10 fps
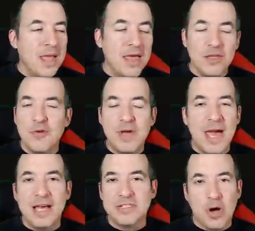Now, the UK
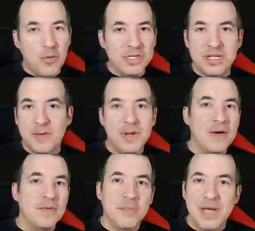is always going to be
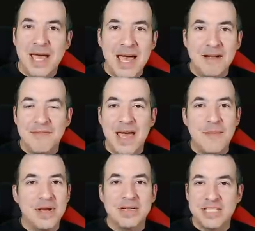able to be ahead of
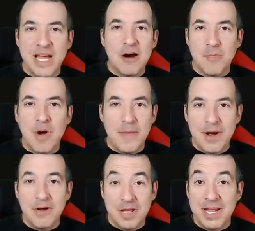that because they are
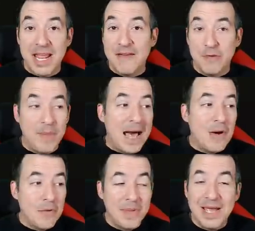primarily a naval
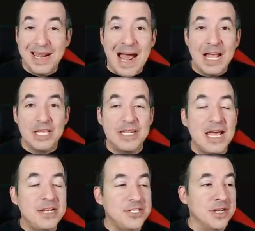power, being an island
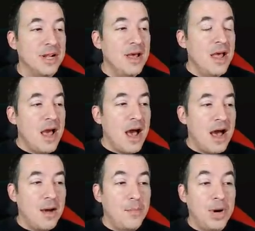nation.
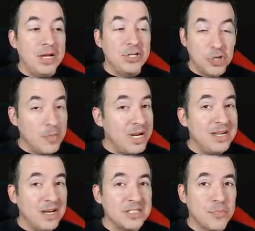But Germany
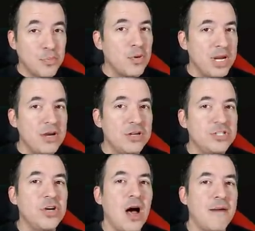does a pretty good
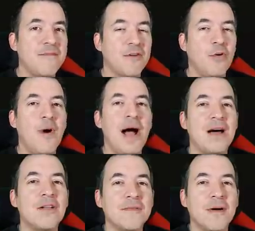job for a
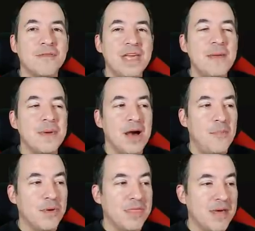while of keeping
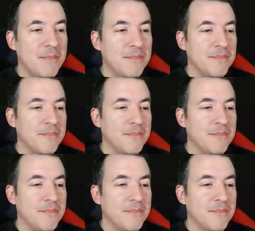up with them.